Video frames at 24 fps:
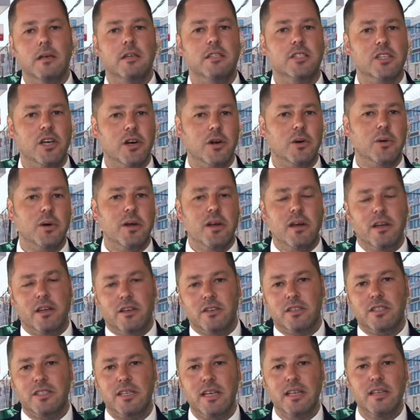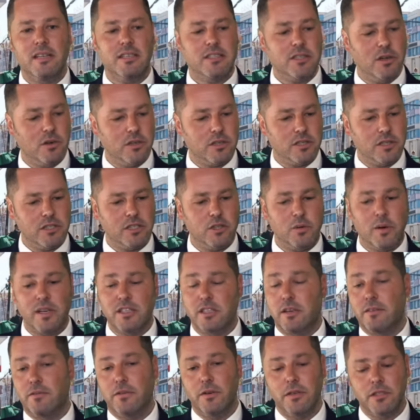So you see this whole
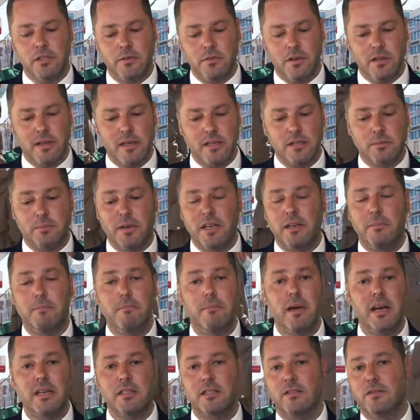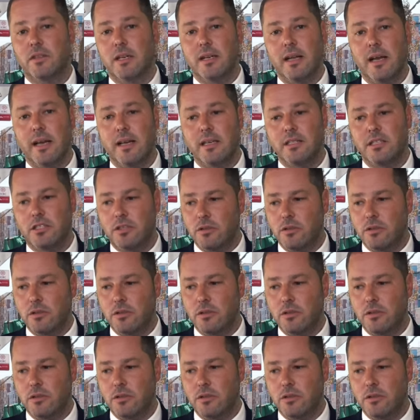situation. First of all, there's been massive delays